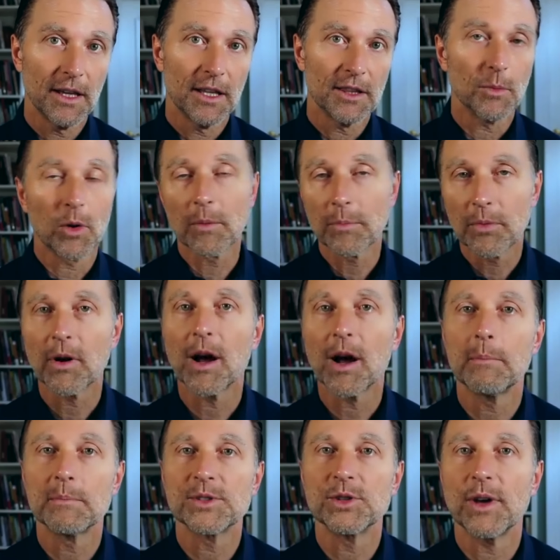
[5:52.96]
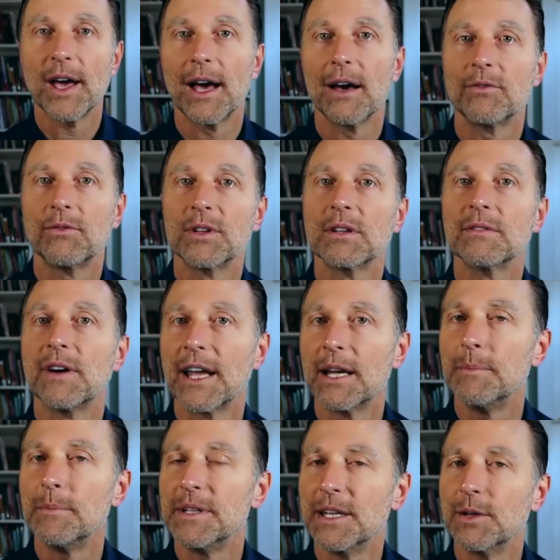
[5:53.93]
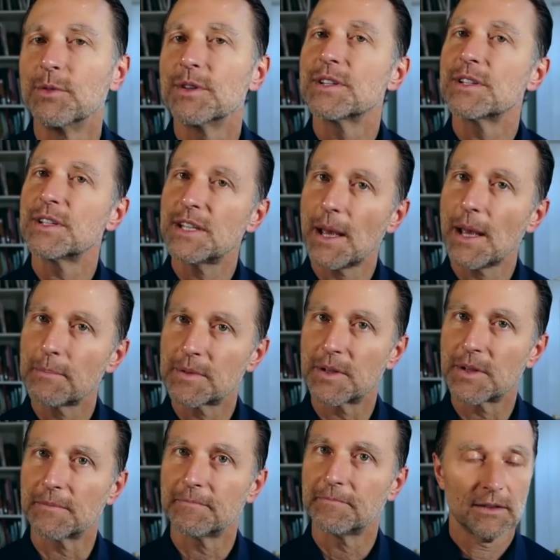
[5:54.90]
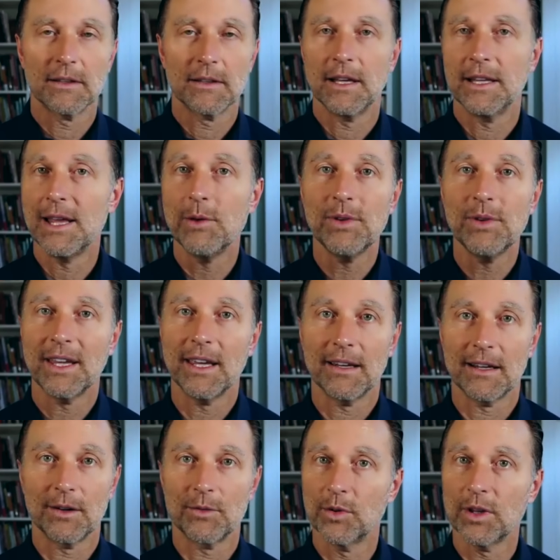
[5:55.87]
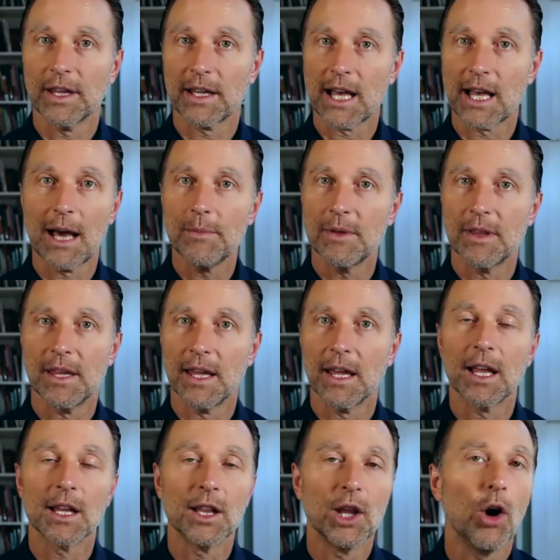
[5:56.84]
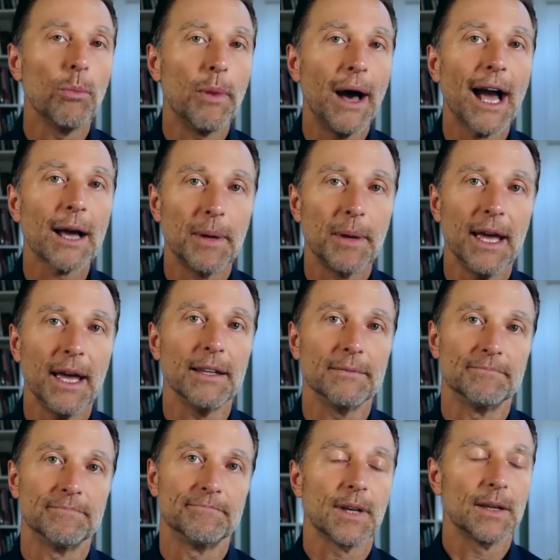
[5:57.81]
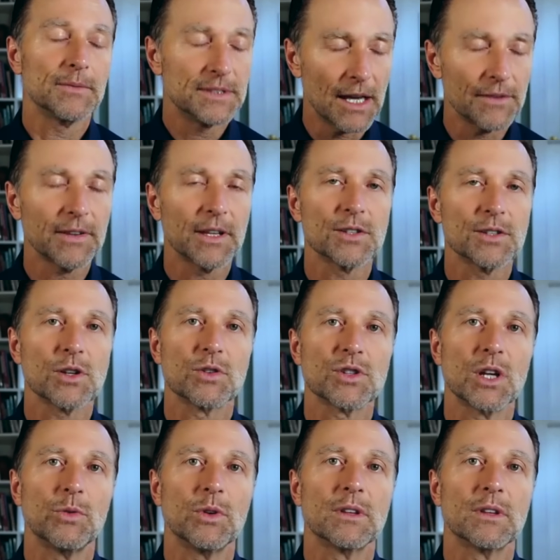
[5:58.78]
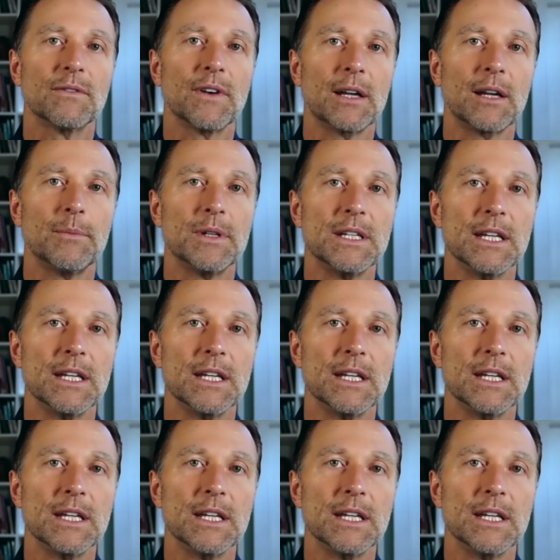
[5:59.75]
the more problems you have with the vitamin D receptor. And then we get a really common thing, low back pain, definitely associated with the vitamin